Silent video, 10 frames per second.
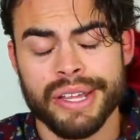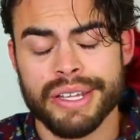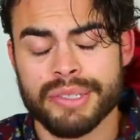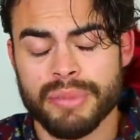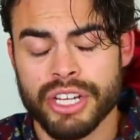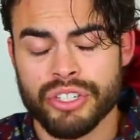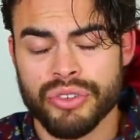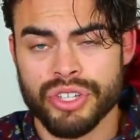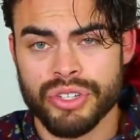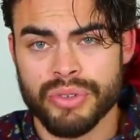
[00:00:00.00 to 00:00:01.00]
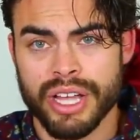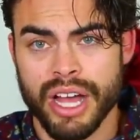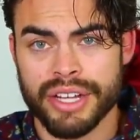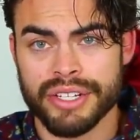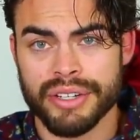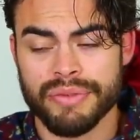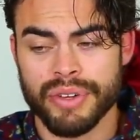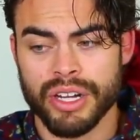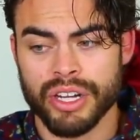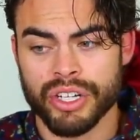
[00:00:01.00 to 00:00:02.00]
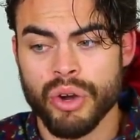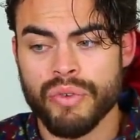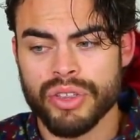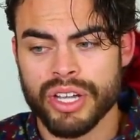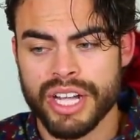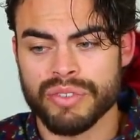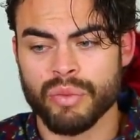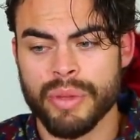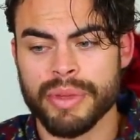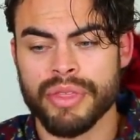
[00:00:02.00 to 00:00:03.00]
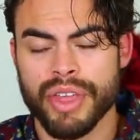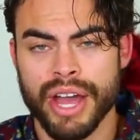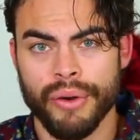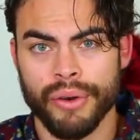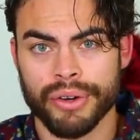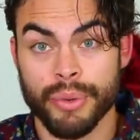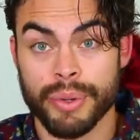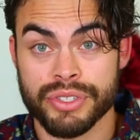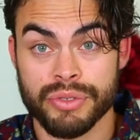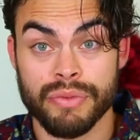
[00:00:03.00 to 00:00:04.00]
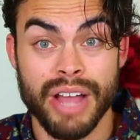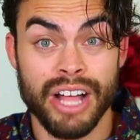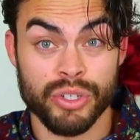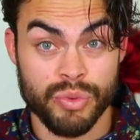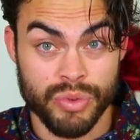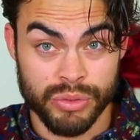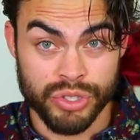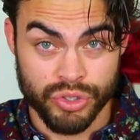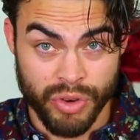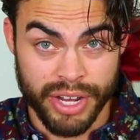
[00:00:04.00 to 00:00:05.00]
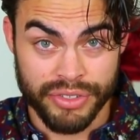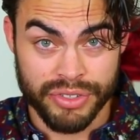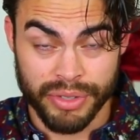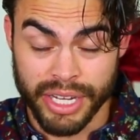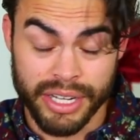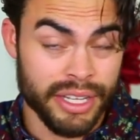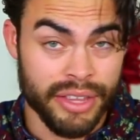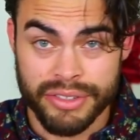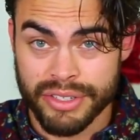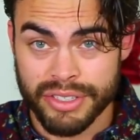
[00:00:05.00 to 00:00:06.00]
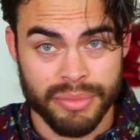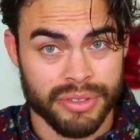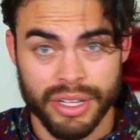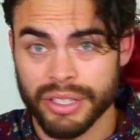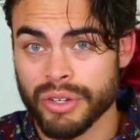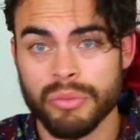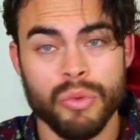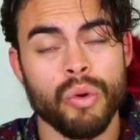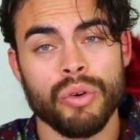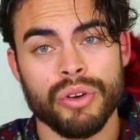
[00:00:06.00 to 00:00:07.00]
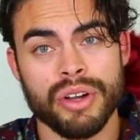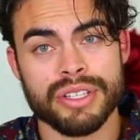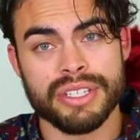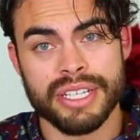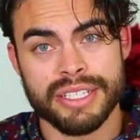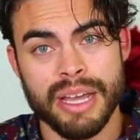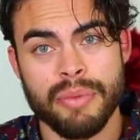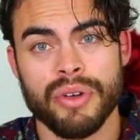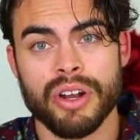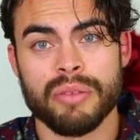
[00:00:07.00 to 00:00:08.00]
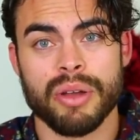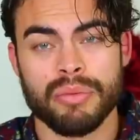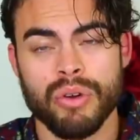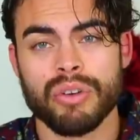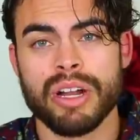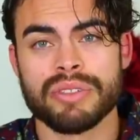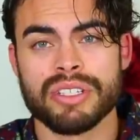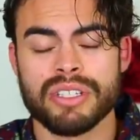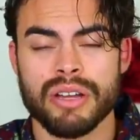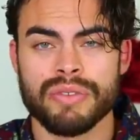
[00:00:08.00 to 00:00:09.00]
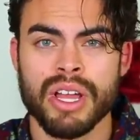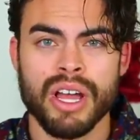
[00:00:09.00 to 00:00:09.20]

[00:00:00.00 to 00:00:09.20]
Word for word: is make sure that you kind of uh, go for the kinds of women that are going to value those strengths. Okay, and again, this is something that I go more on in depth on in my programs and stuff.